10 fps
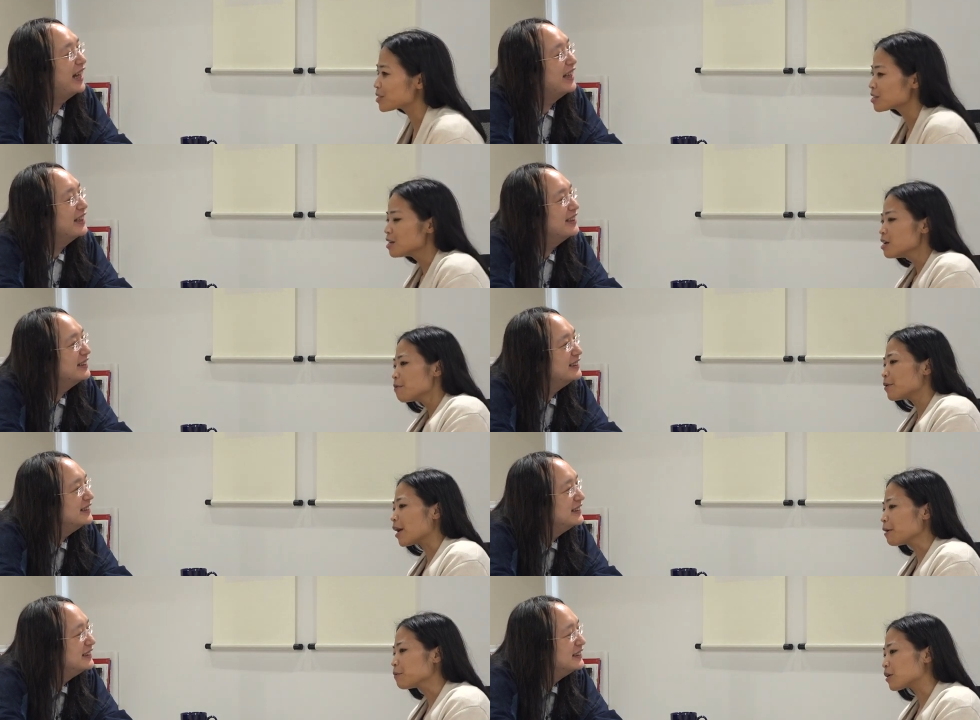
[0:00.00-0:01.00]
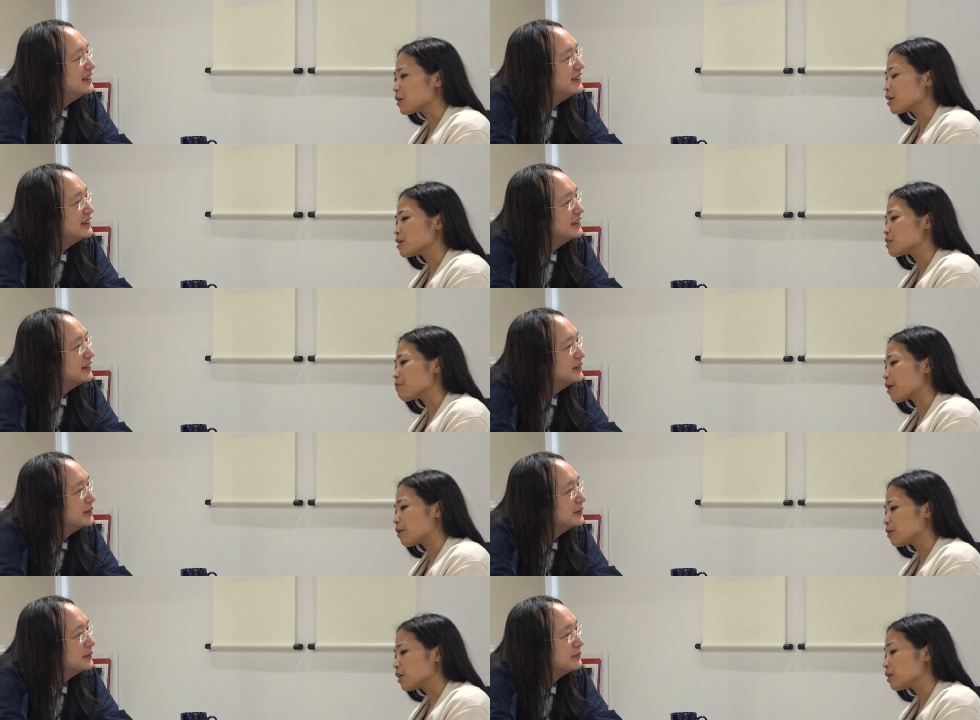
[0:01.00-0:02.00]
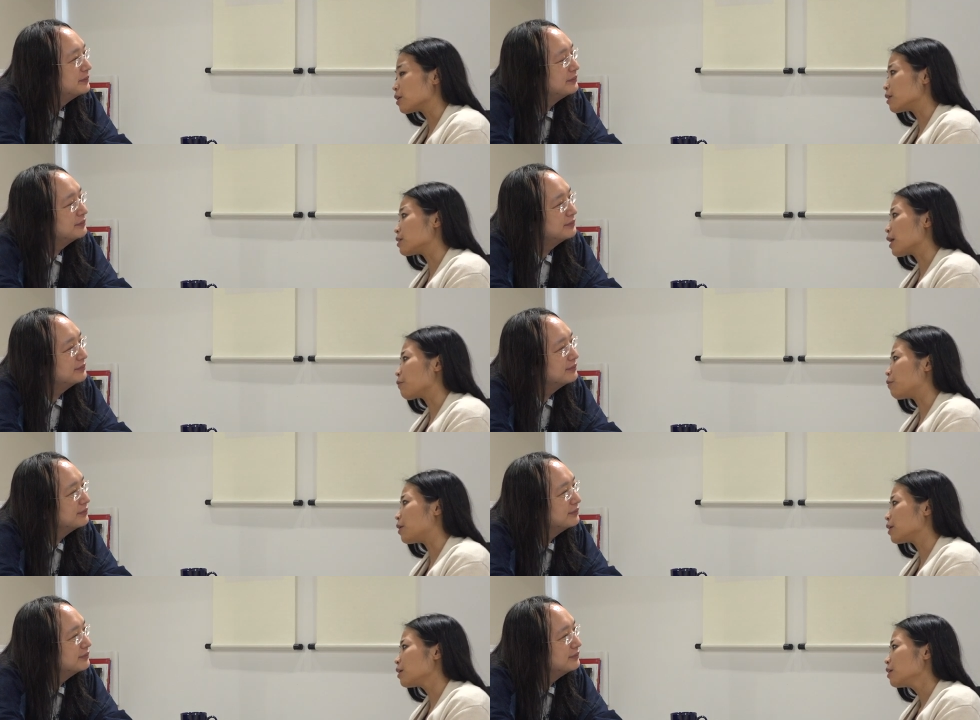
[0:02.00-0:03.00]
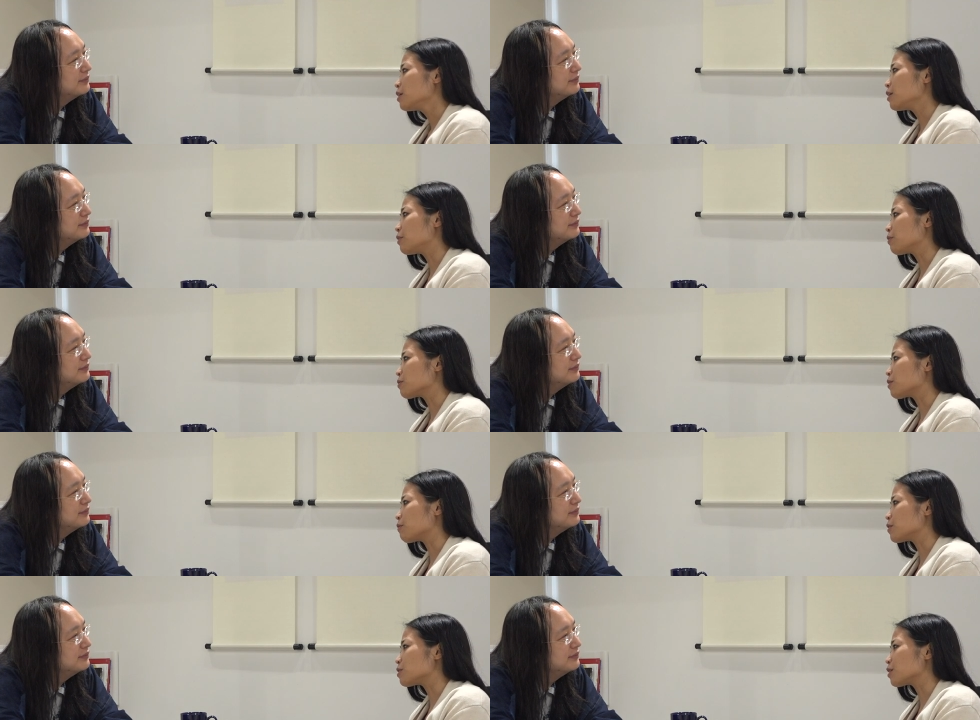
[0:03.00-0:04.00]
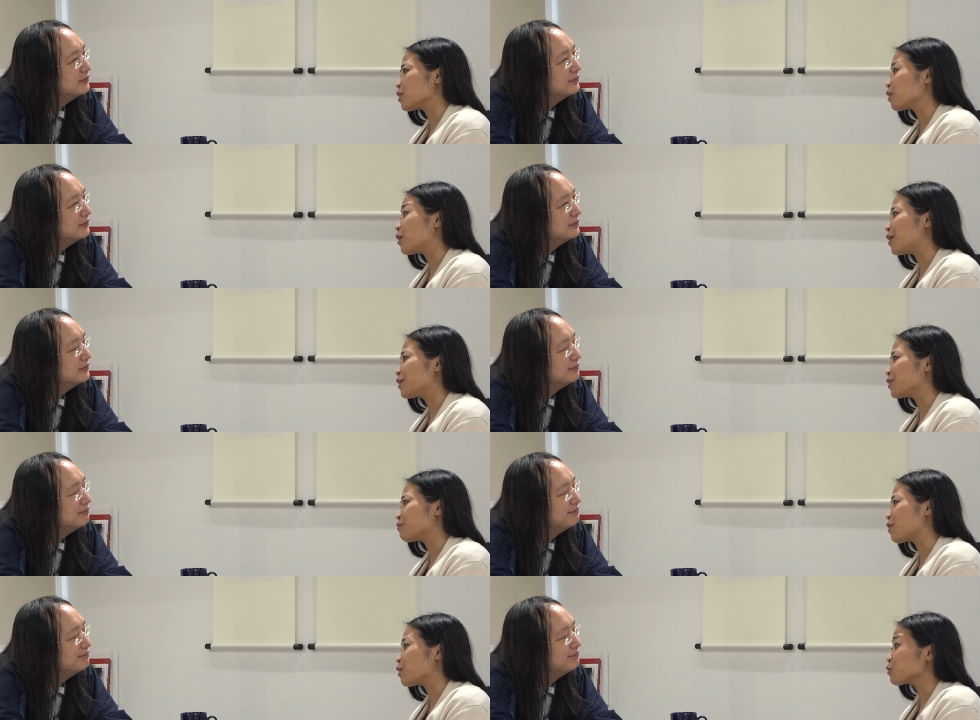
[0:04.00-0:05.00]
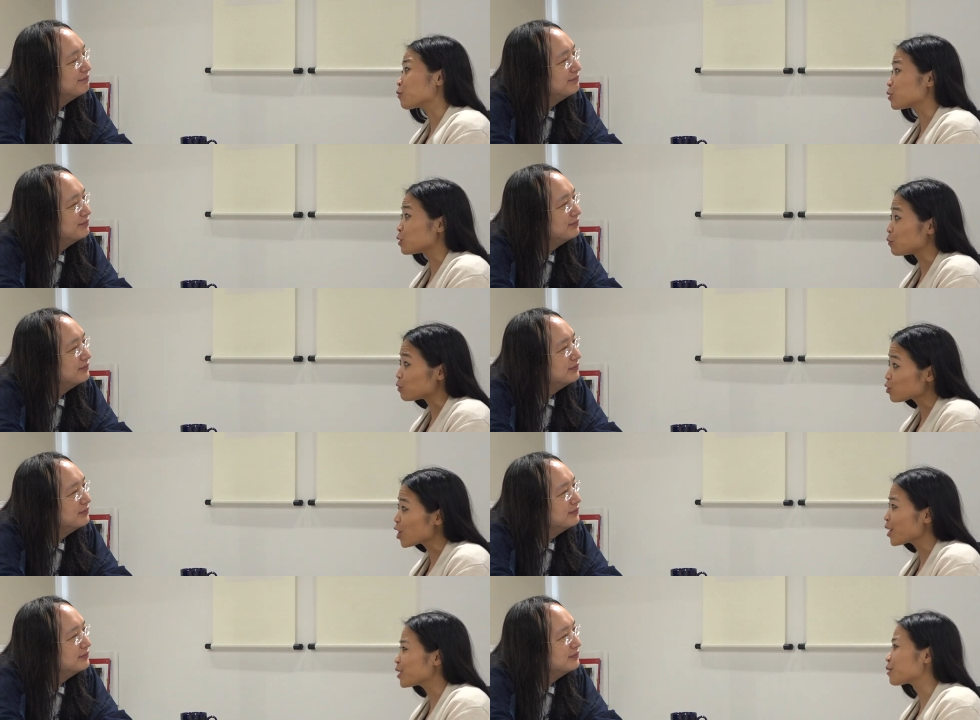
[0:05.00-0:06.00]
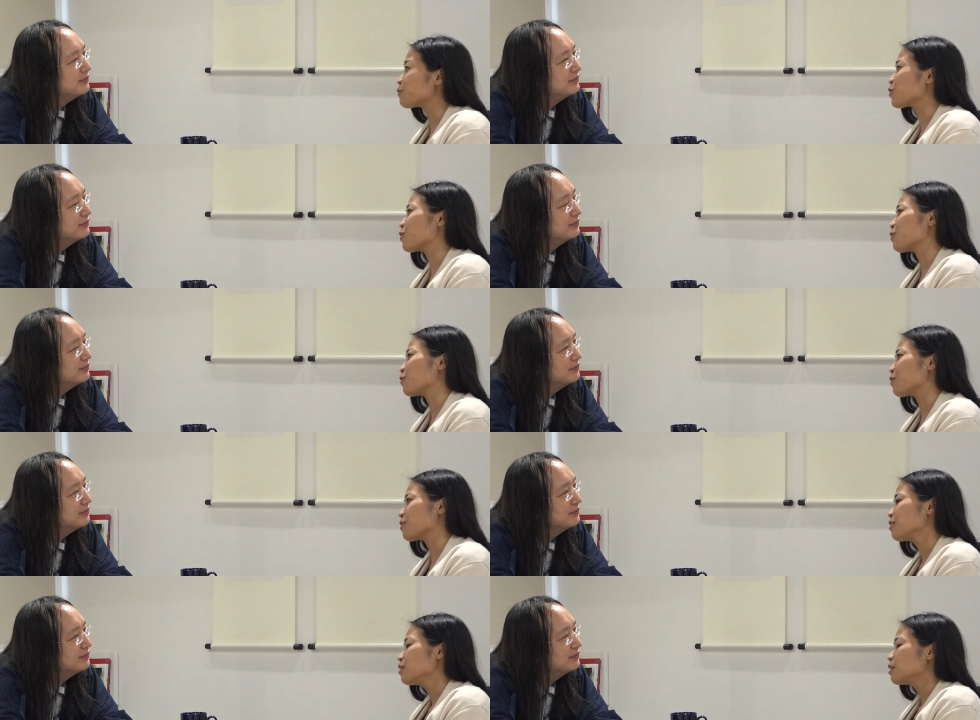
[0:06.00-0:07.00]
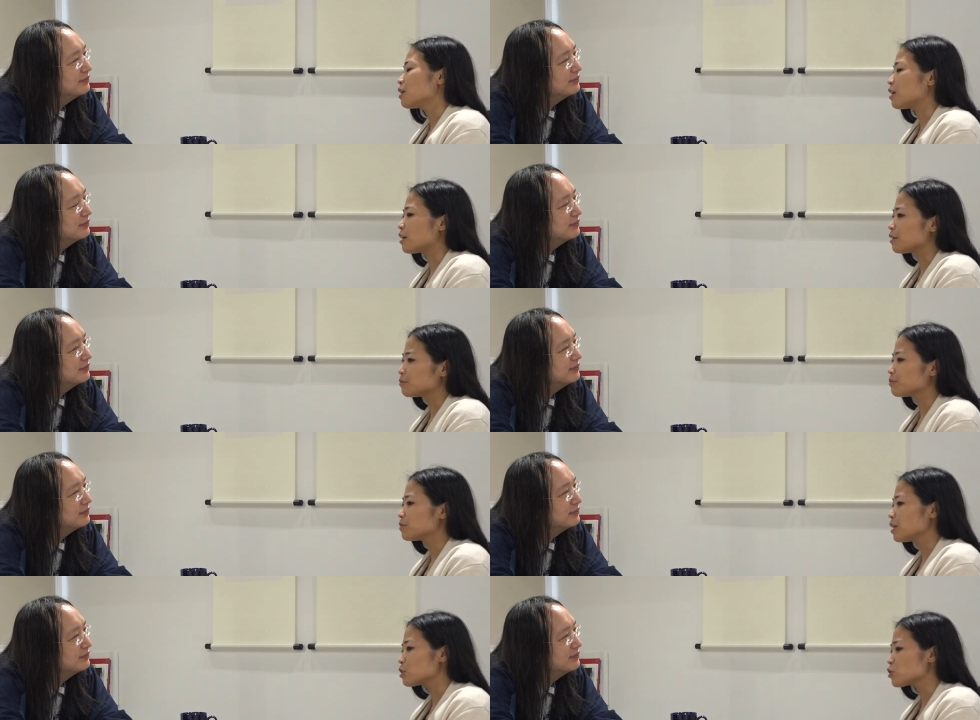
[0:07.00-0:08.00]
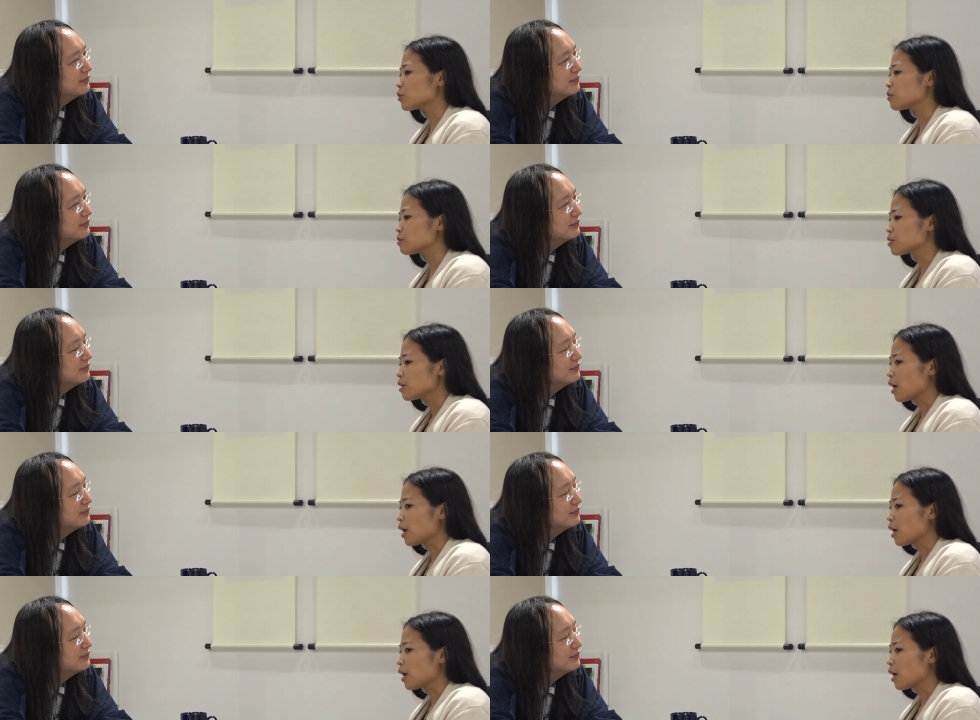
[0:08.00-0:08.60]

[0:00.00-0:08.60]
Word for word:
Speaker 1: Uh -huh. But I'm curious about here in Taiwan, you know, there's obviously a lot of controversy with China, with mm-hmm. other mm -hmm. um, issues.